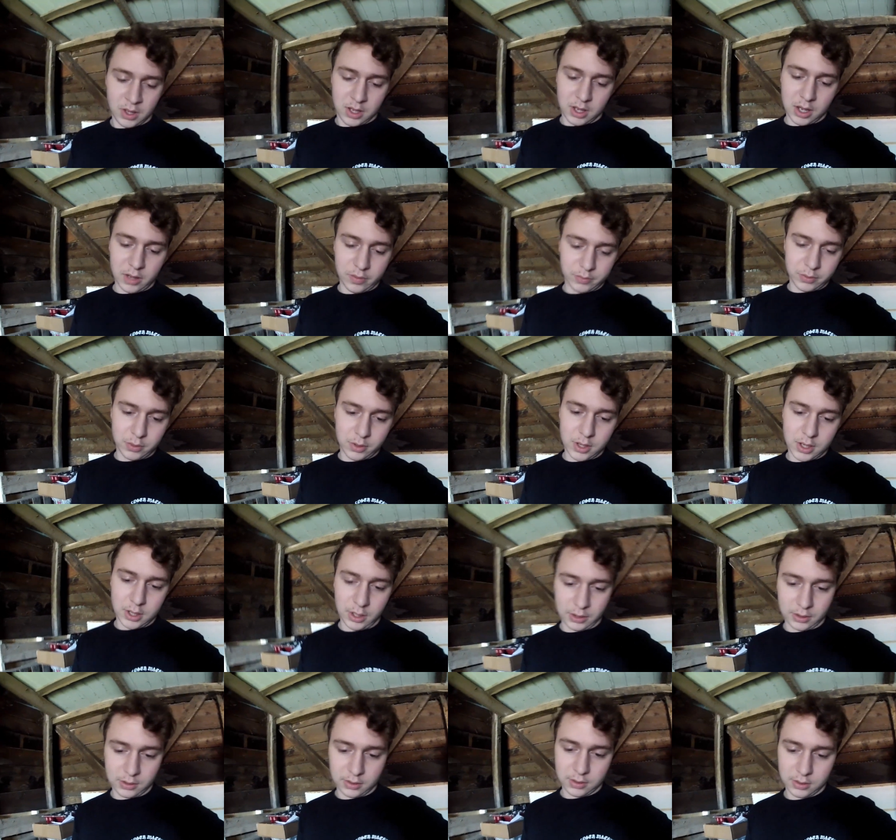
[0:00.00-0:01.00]
After
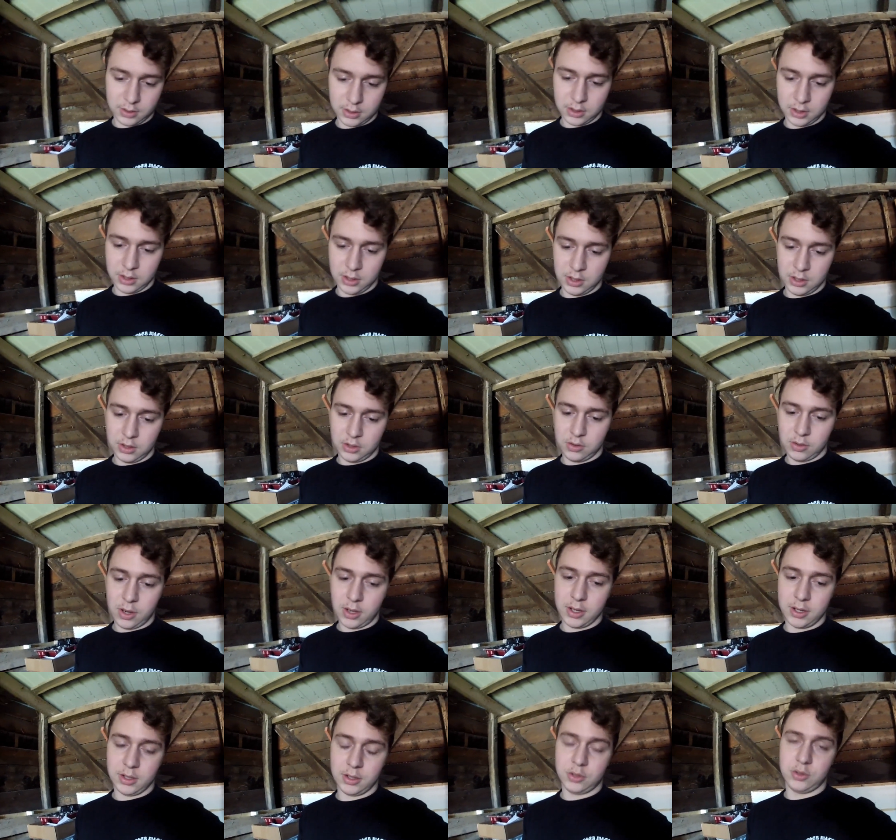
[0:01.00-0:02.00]
that,
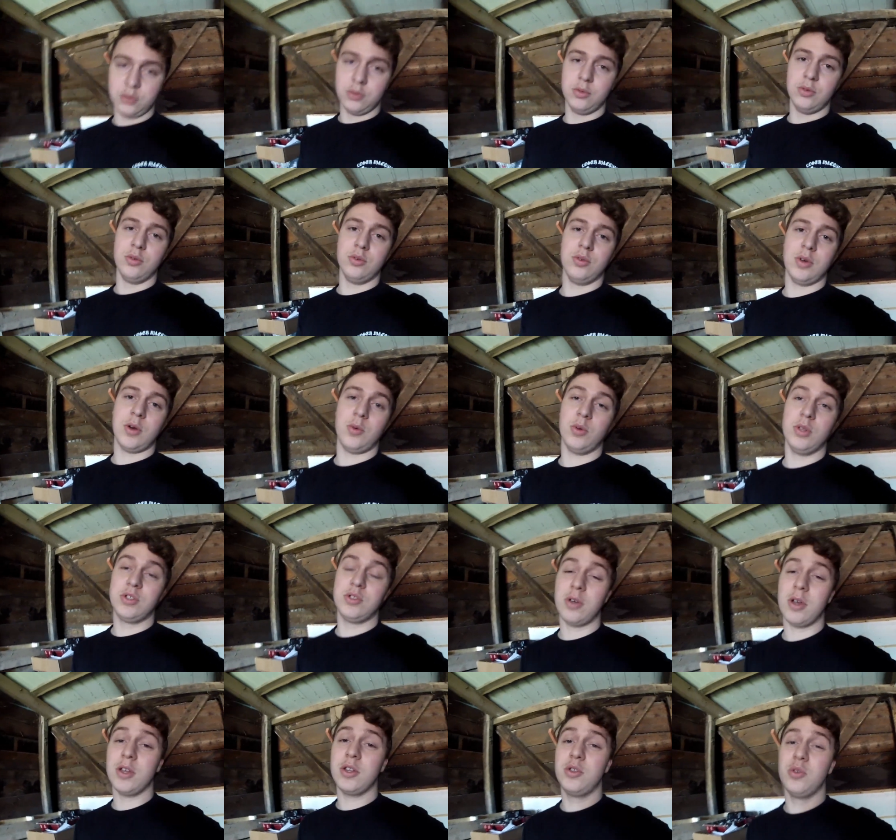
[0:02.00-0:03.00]
I will
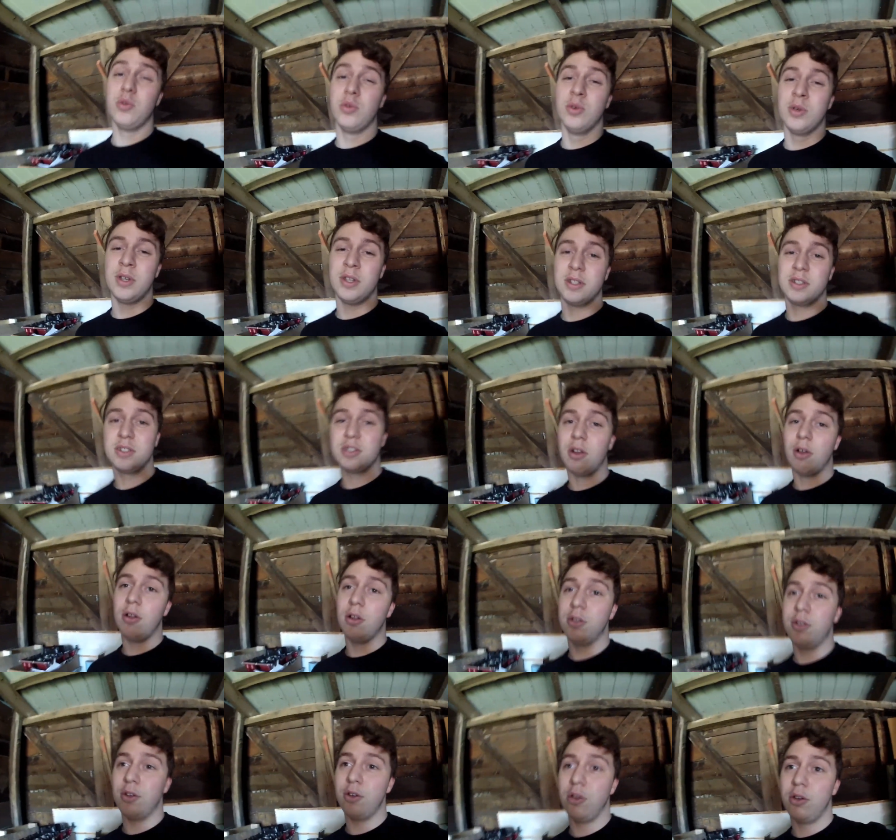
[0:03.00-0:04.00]
try to
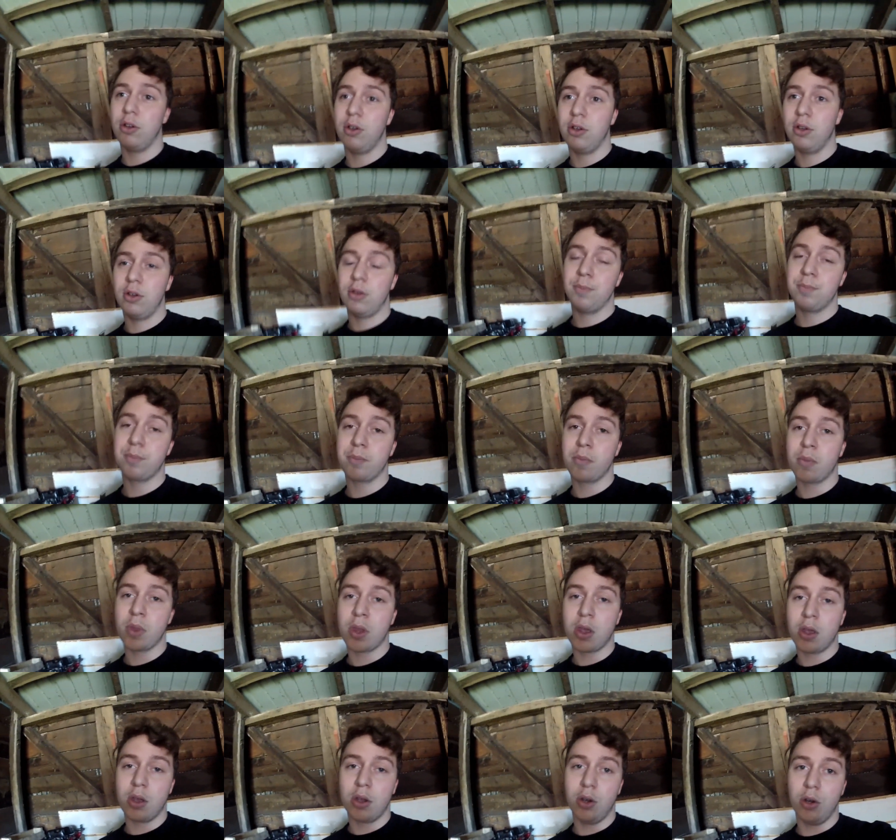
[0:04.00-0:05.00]
install the
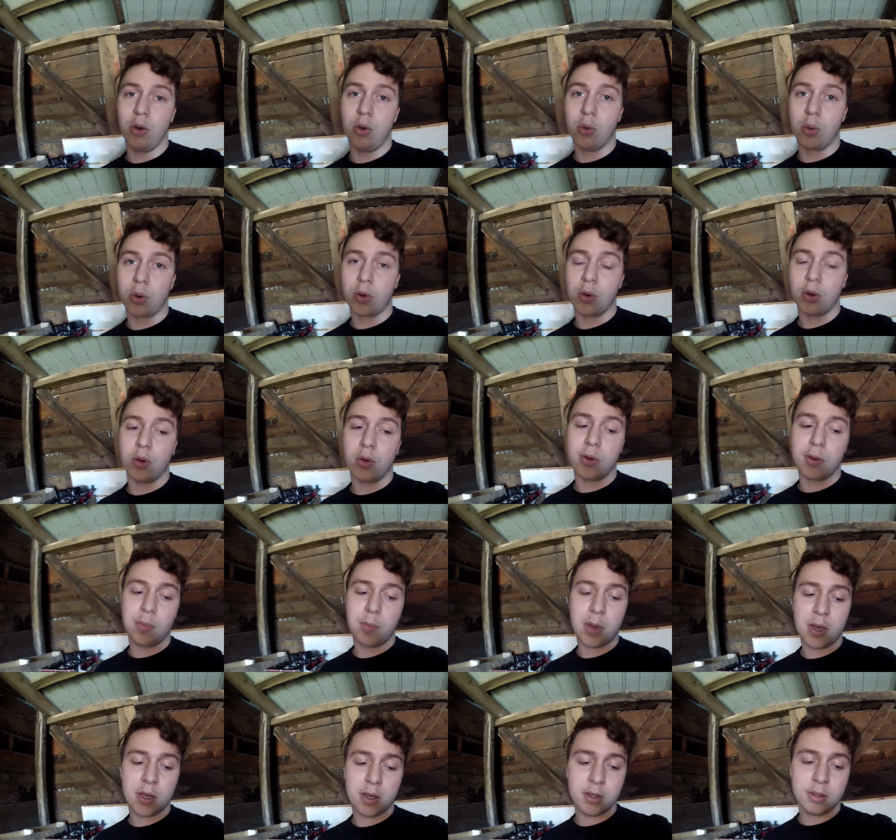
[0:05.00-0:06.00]
lower oil
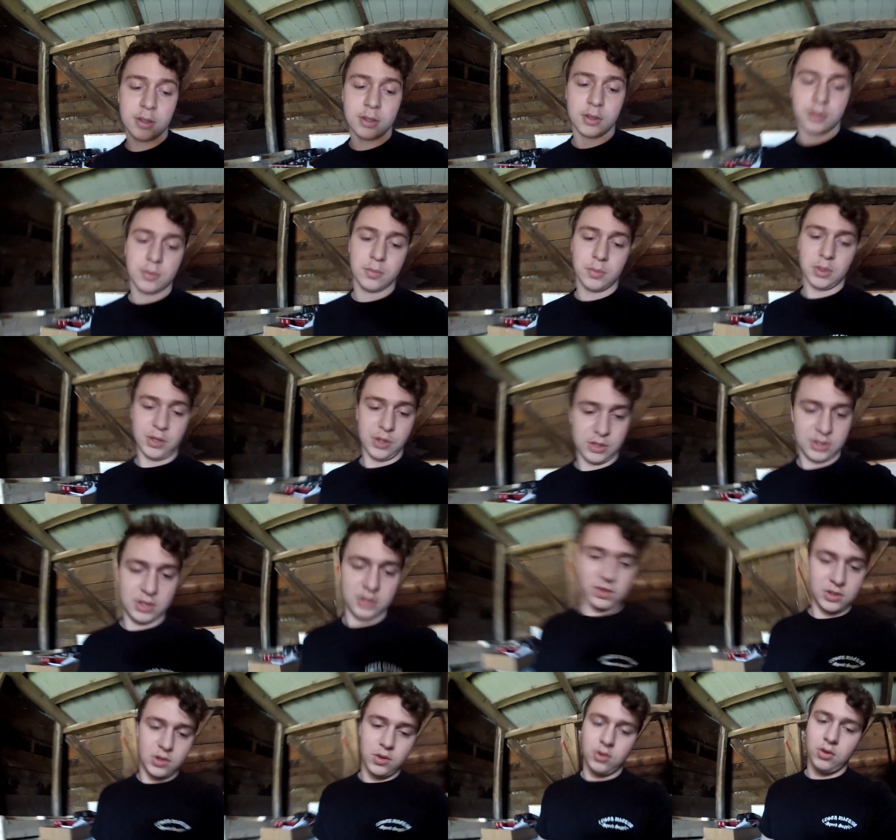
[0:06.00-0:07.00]
pan, because
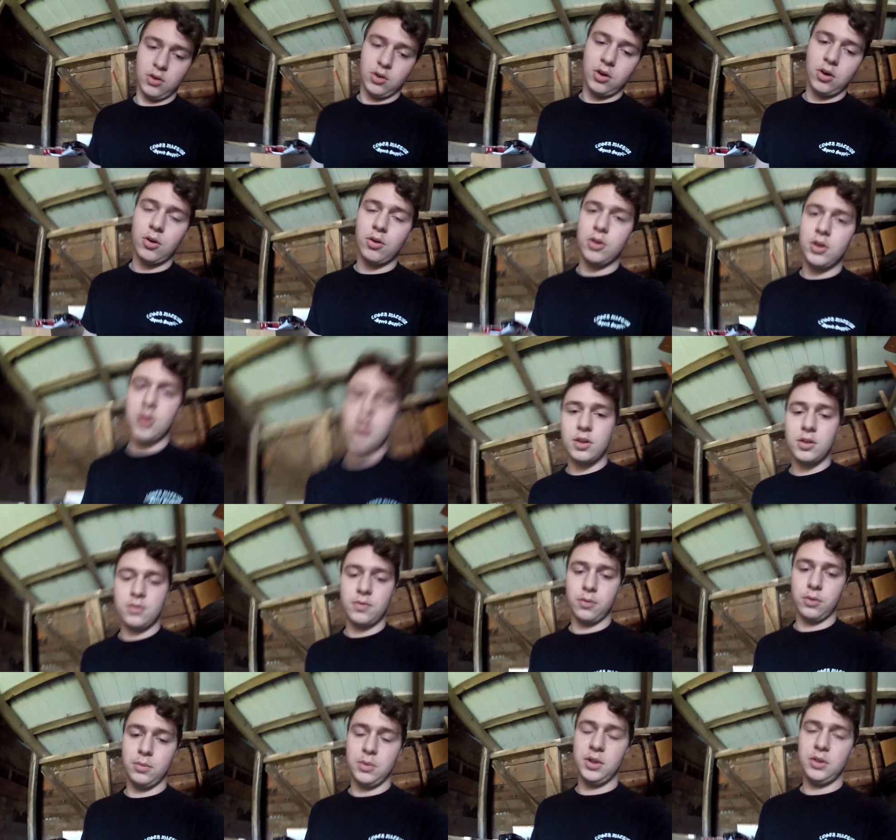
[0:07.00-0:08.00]
it's the hardest
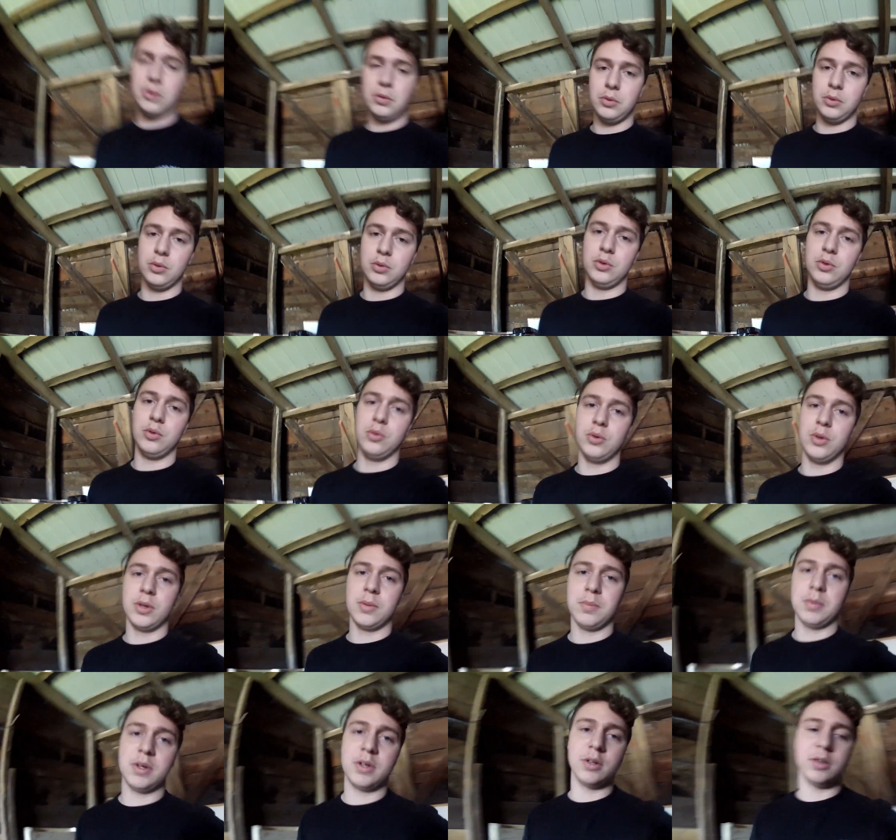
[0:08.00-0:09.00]
for me to do
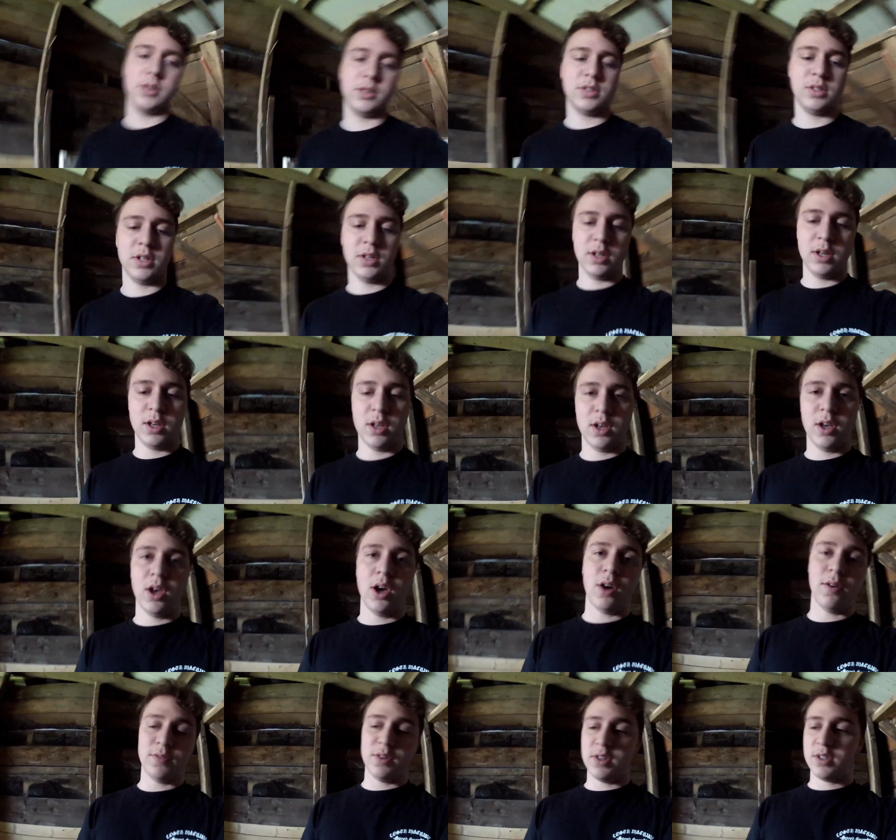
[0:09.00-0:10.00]
it because
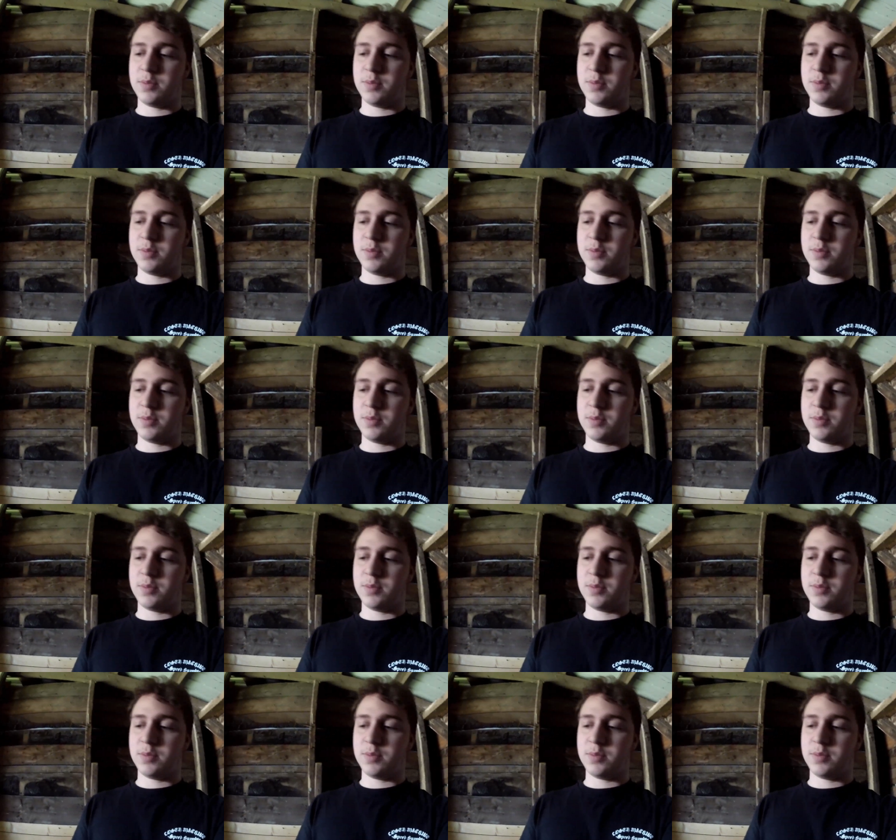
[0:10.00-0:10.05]
of the